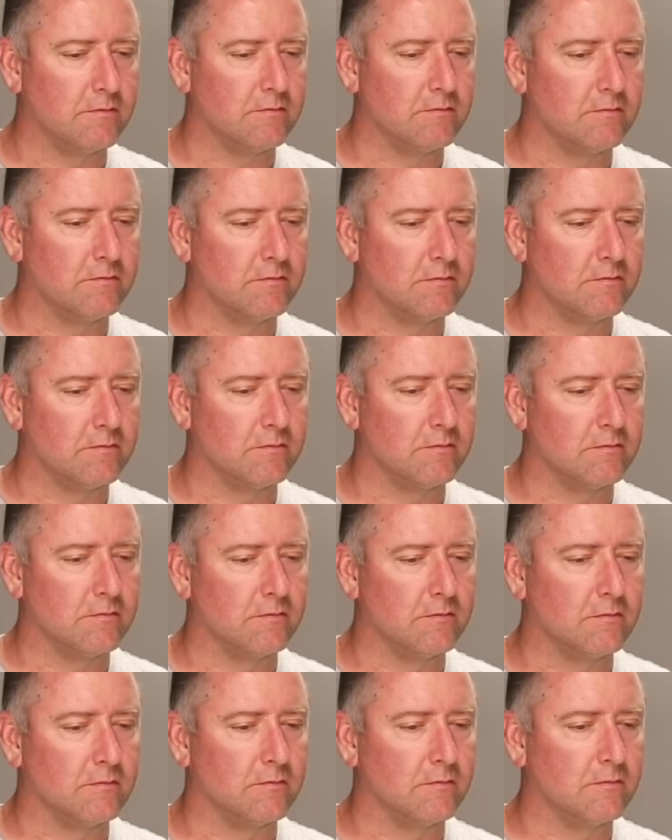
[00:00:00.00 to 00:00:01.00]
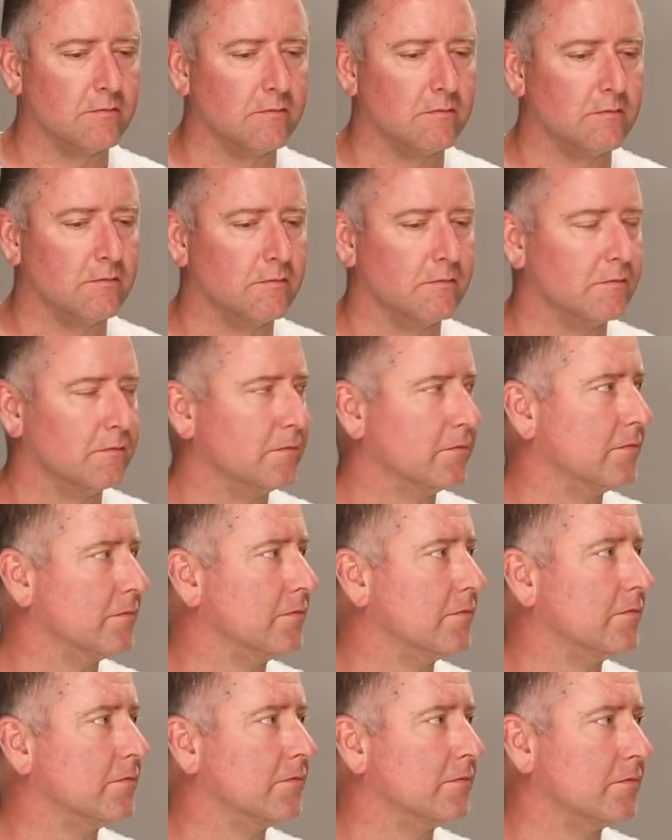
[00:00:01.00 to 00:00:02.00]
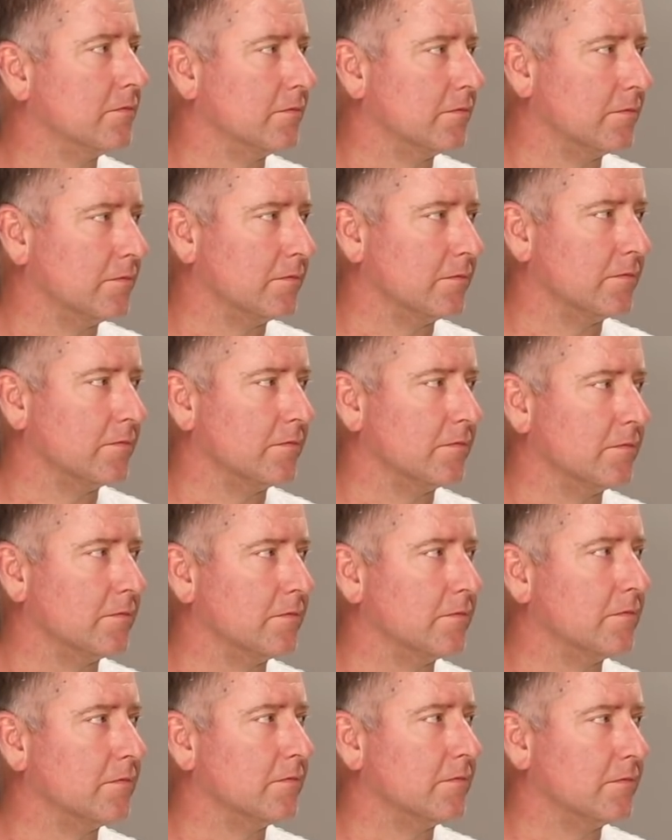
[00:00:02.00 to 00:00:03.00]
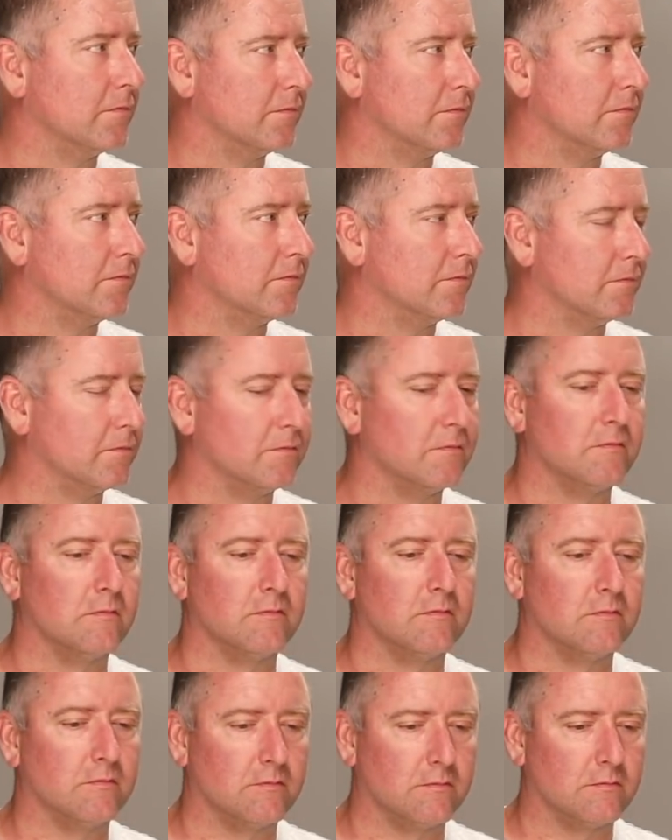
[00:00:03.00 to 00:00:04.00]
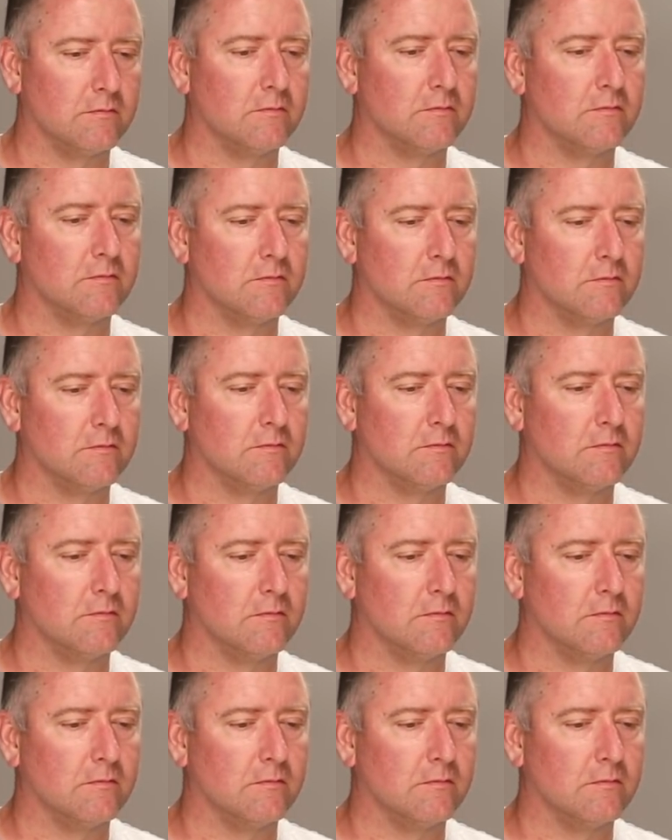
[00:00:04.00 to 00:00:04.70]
No words are spoken by the person on screen.